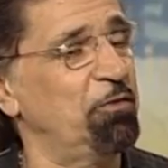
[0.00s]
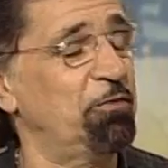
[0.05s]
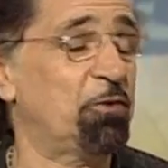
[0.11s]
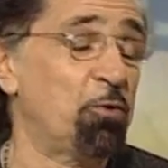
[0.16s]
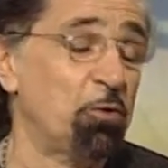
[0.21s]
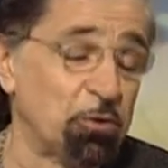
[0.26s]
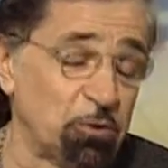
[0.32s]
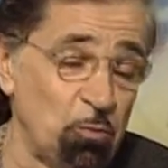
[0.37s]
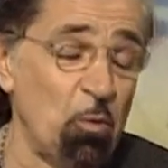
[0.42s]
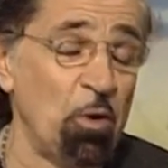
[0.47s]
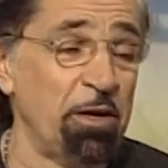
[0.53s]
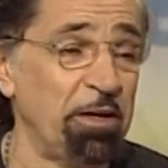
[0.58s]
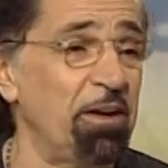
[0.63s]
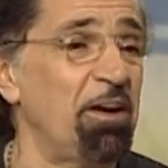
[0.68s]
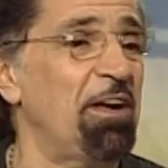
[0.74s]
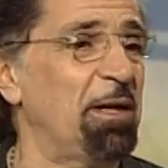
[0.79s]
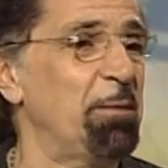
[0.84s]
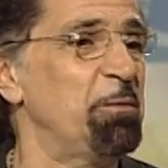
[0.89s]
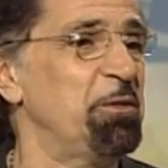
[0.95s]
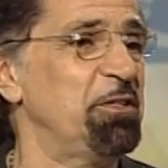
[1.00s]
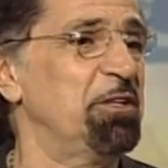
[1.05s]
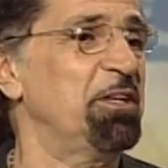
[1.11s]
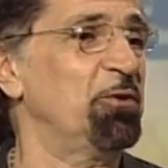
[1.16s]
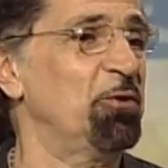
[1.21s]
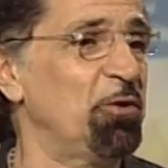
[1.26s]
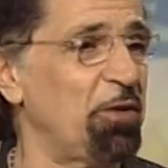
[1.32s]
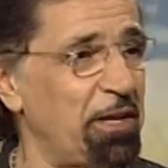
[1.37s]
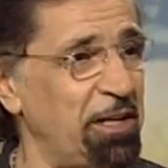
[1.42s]
Of course, why not? I mean, you
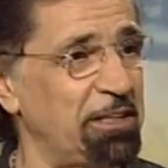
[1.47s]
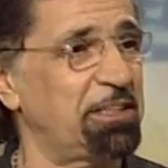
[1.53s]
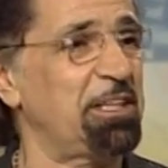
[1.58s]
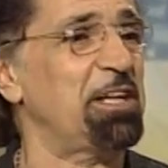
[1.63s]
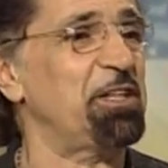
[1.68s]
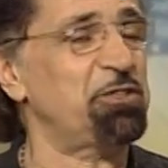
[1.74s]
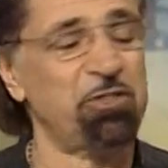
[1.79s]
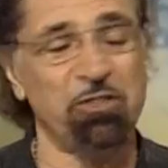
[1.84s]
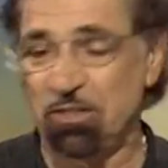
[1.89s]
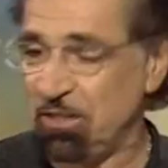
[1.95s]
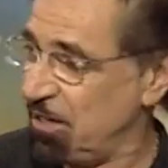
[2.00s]
get all that attention,